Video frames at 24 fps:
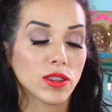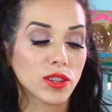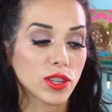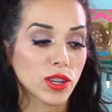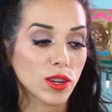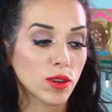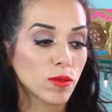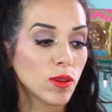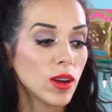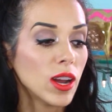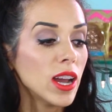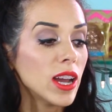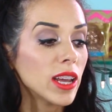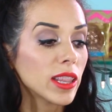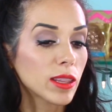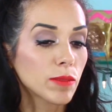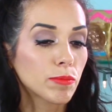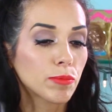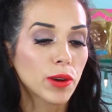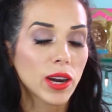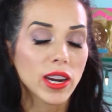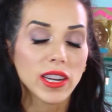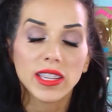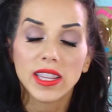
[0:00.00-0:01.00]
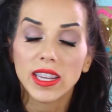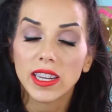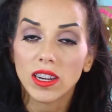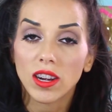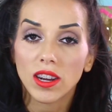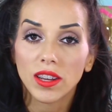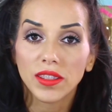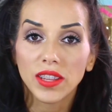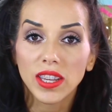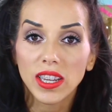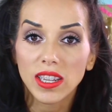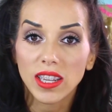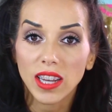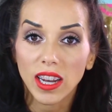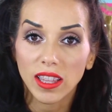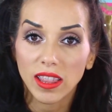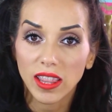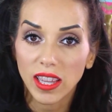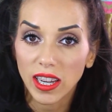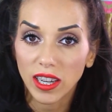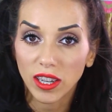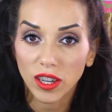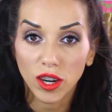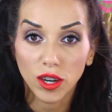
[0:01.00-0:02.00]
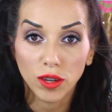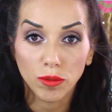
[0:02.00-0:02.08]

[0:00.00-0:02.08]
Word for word: So the pricing on these, I think,